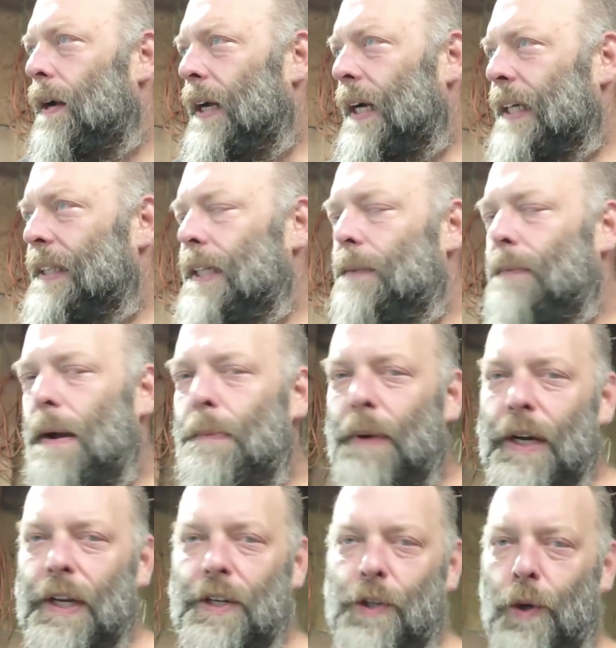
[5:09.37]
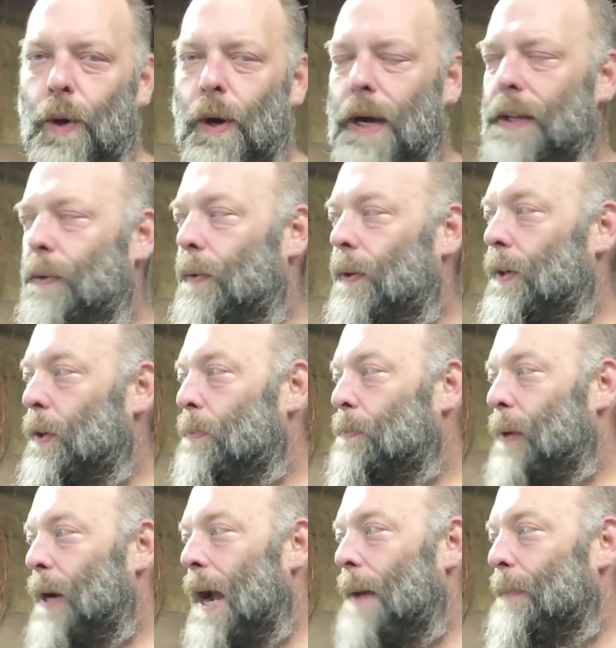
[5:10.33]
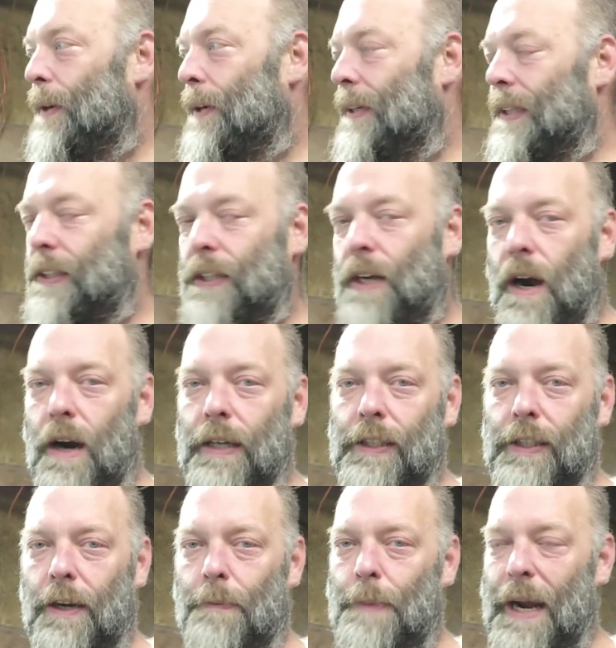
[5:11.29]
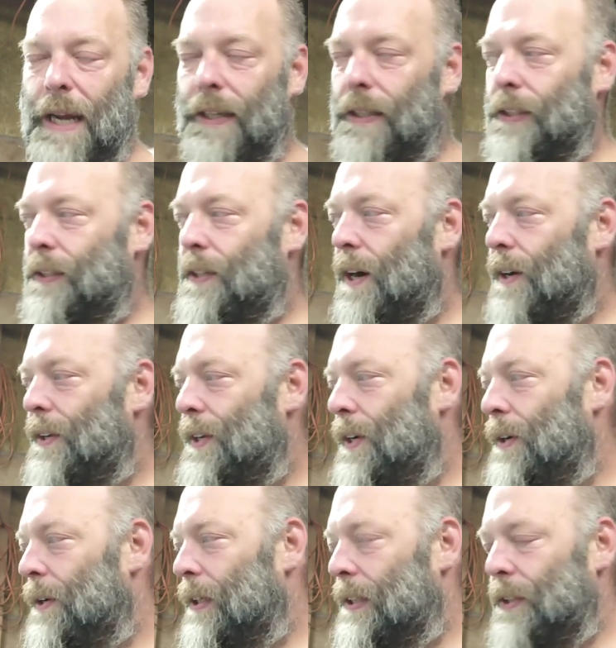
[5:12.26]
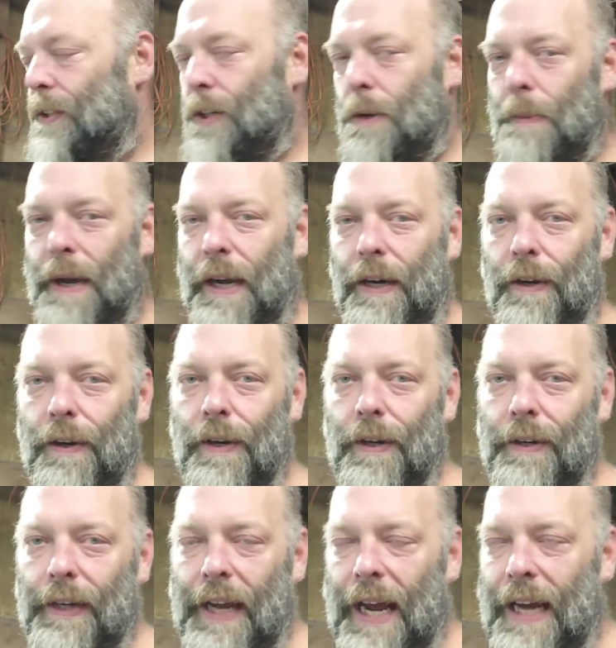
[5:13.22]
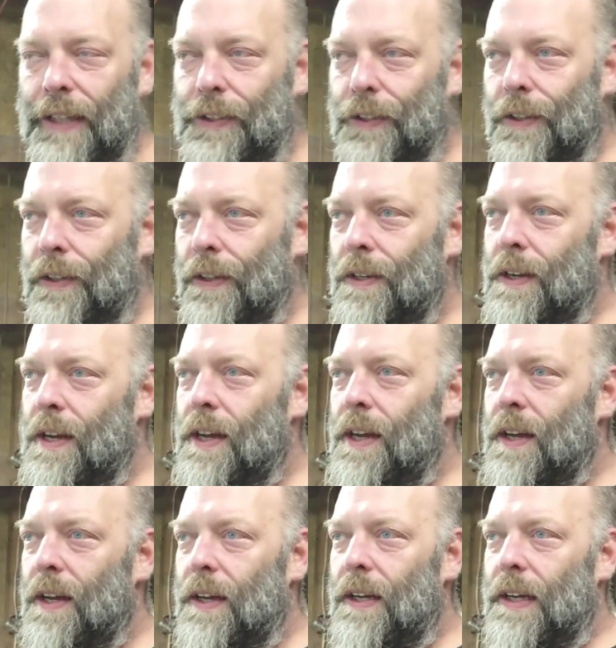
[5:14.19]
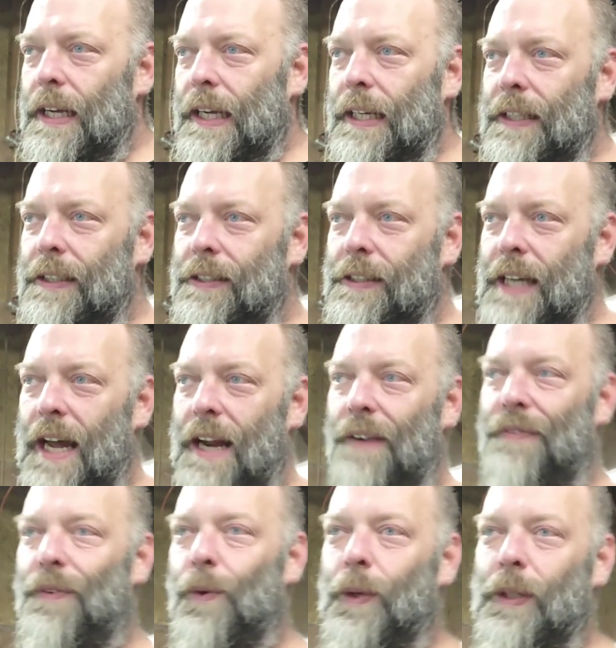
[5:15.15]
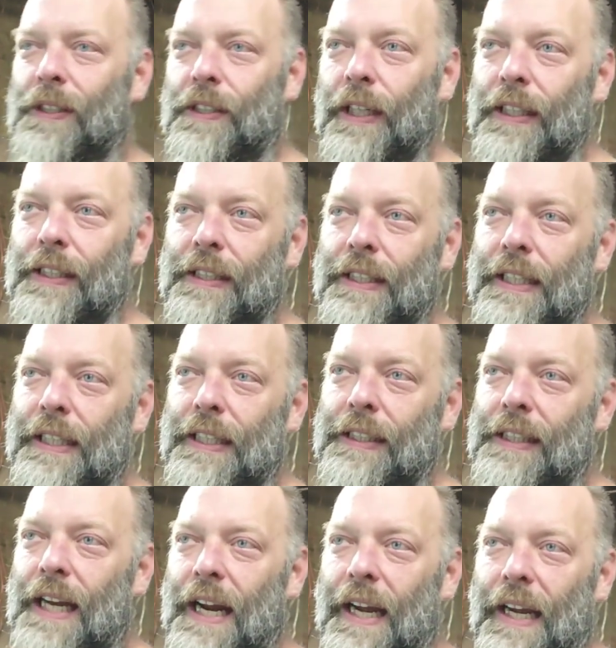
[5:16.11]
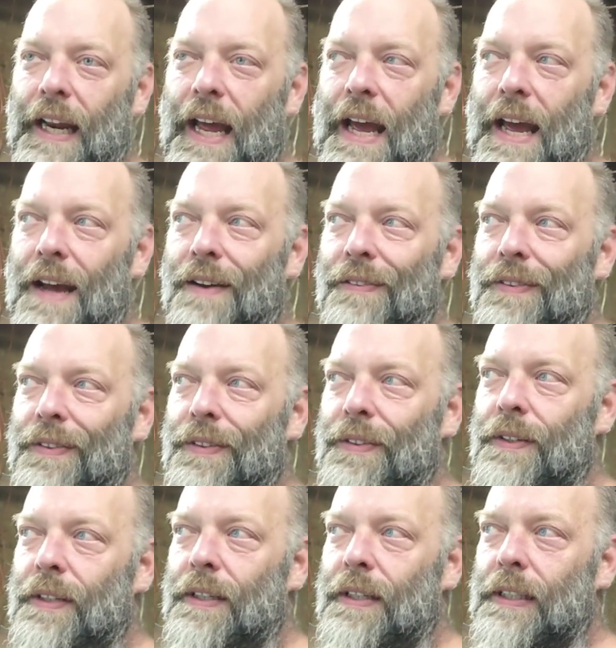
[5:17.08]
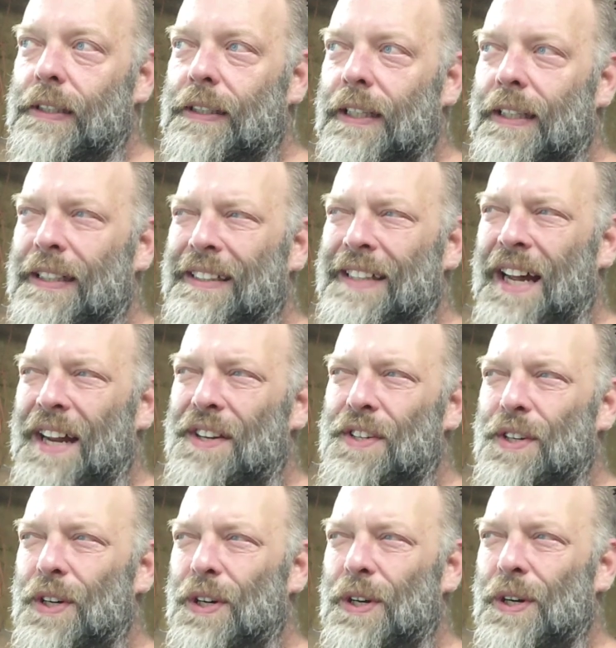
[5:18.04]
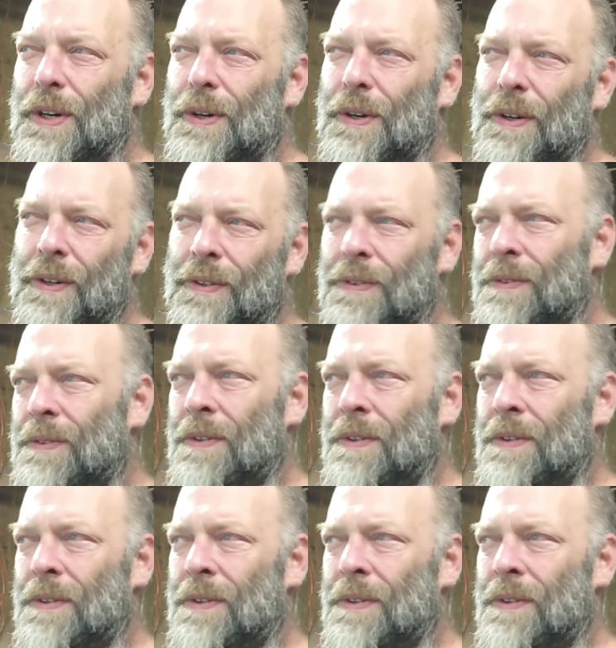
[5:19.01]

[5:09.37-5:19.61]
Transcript: like I said, my buddy Troy, the one who primered this car, he's going to paint this car too, the Studebaker here, the gasser. He's got a 460 he said I could have. He said he's not sure